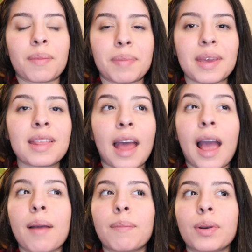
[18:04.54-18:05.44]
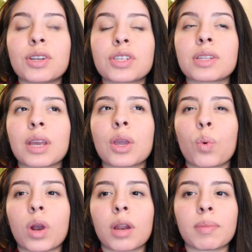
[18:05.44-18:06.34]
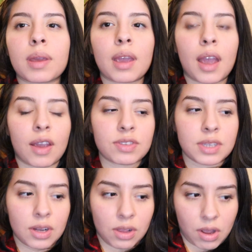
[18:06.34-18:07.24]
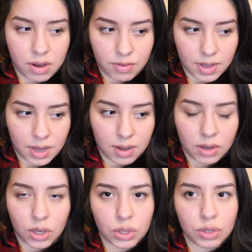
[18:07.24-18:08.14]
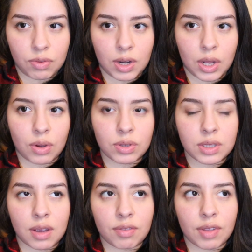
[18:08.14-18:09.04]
be that person that you want to be. I've seen a lot of like YouTube videos of